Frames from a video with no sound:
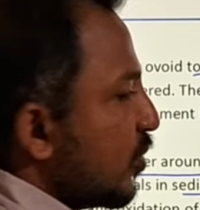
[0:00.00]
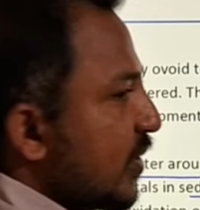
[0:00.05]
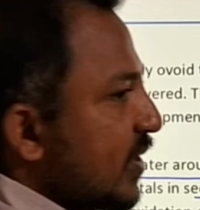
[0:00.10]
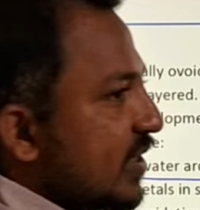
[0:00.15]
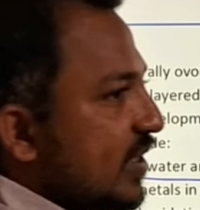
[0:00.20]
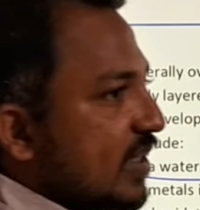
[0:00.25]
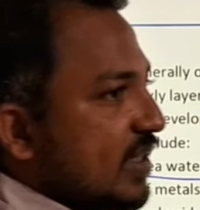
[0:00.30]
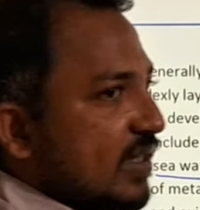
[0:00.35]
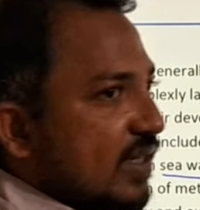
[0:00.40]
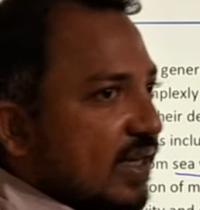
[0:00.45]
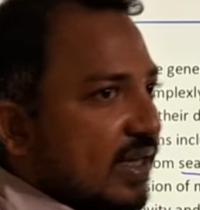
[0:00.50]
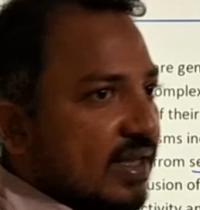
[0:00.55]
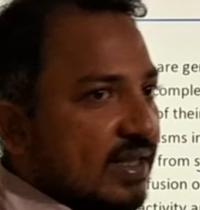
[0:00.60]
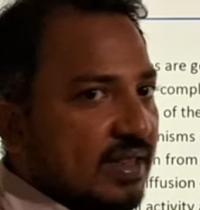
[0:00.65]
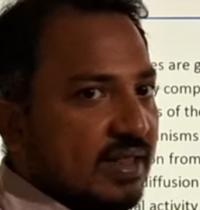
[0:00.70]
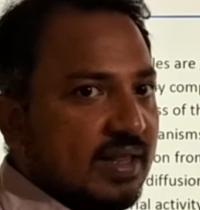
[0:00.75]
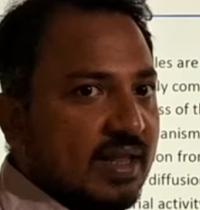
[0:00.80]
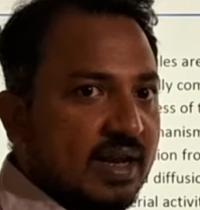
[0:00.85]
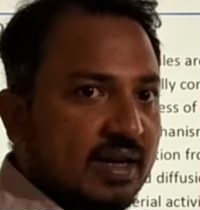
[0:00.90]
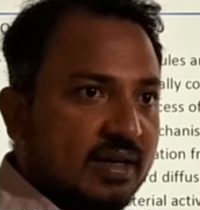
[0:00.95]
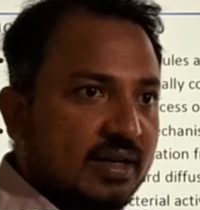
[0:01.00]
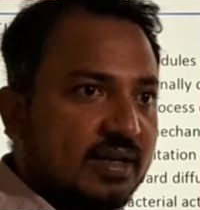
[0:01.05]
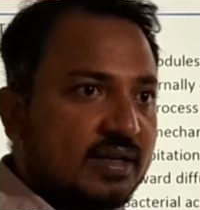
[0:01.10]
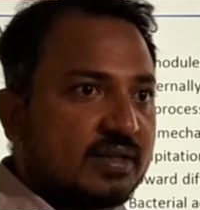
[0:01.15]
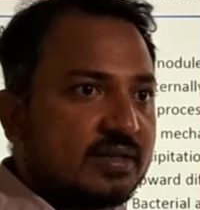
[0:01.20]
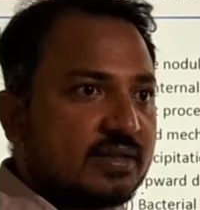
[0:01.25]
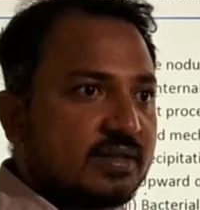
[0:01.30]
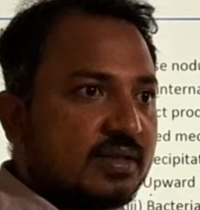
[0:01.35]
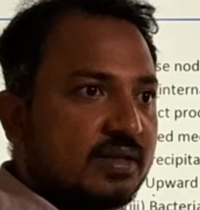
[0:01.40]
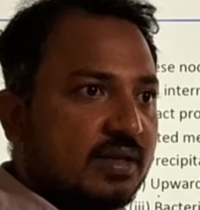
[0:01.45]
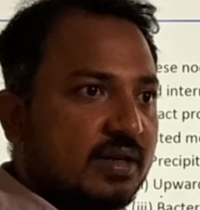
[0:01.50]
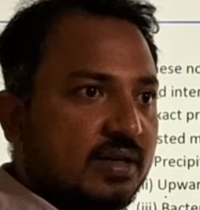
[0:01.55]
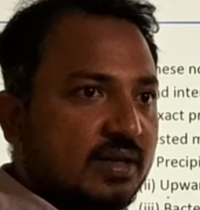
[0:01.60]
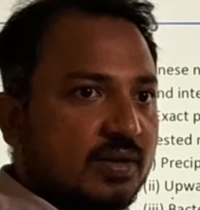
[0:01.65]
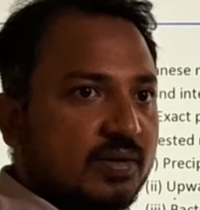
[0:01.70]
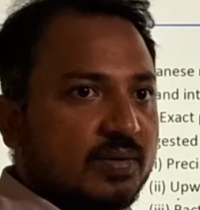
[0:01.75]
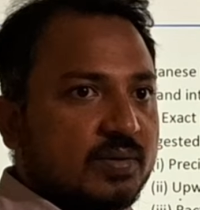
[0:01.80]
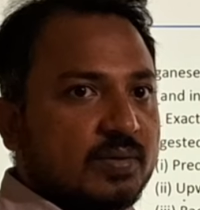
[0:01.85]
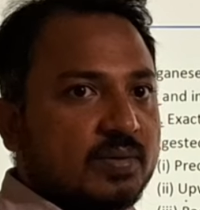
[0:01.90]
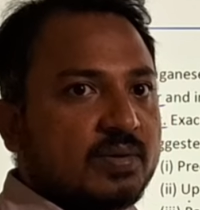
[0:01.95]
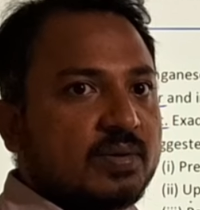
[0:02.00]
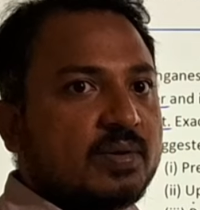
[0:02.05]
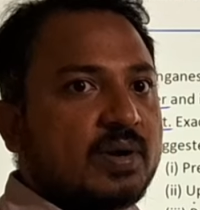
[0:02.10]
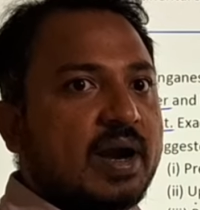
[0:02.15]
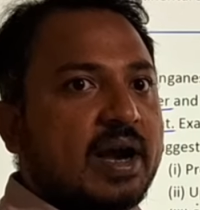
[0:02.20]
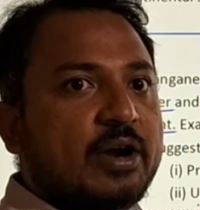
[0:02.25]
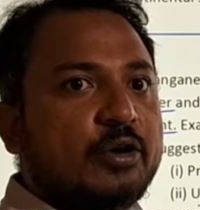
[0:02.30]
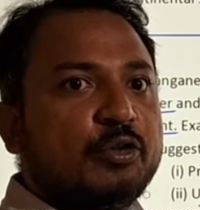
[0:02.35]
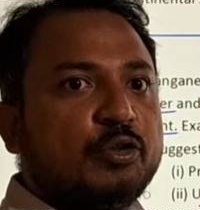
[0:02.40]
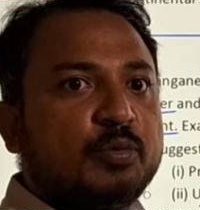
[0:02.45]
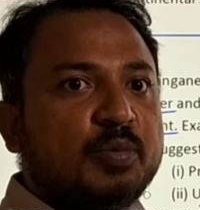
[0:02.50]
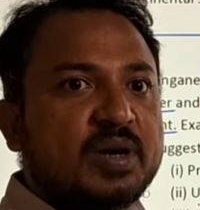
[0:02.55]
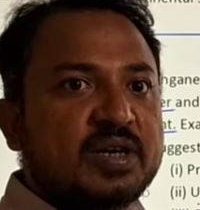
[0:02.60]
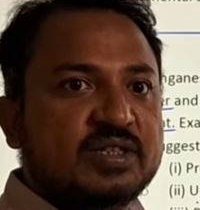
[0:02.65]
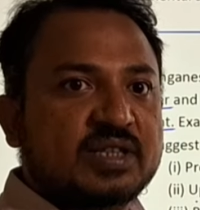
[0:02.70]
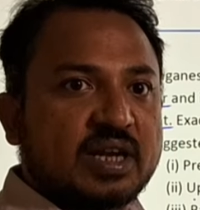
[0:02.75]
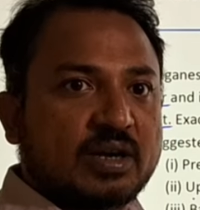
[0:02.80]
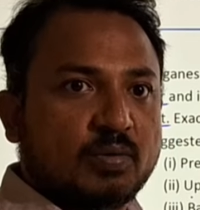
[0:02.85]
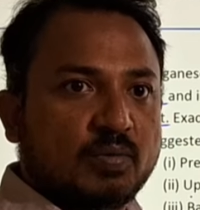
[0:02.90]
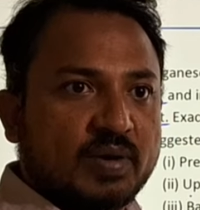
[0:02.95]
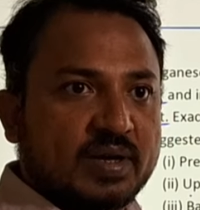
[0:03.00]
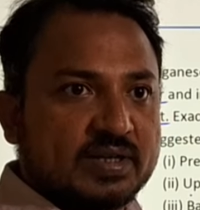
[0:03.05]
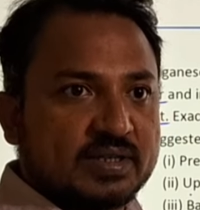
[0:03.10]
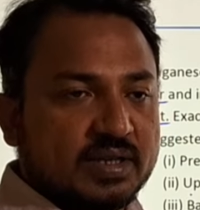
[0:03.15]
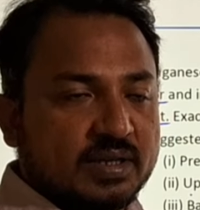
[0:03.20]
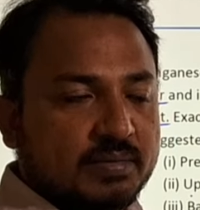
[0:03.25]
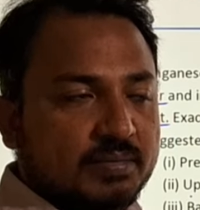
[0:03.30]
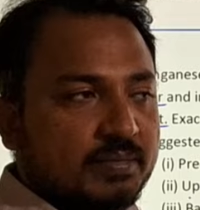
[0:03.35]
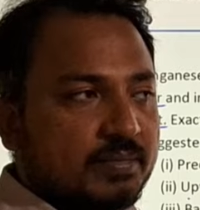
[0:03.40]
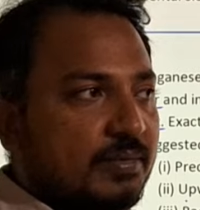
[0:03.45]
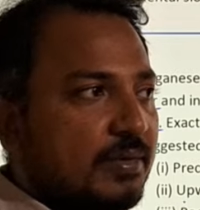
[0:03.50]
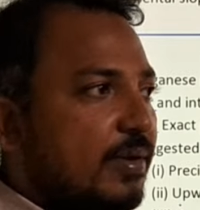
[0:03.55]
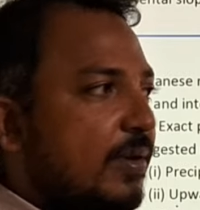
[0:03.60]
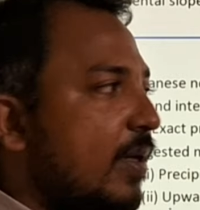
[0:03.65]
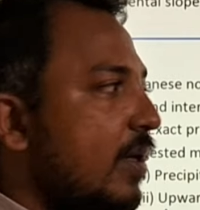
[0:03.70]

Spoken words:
spaces, that is your hydrothermal circulation.